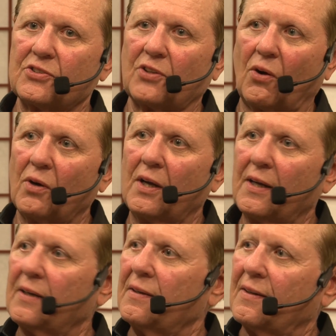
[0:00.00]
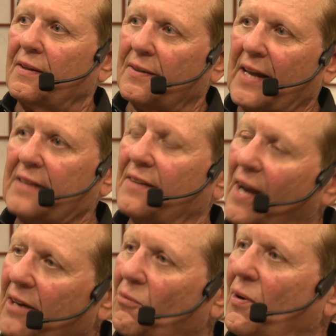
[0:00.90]
So that's
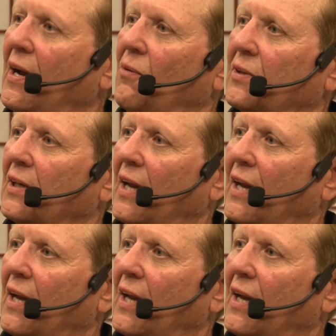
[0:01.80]
kind of what I would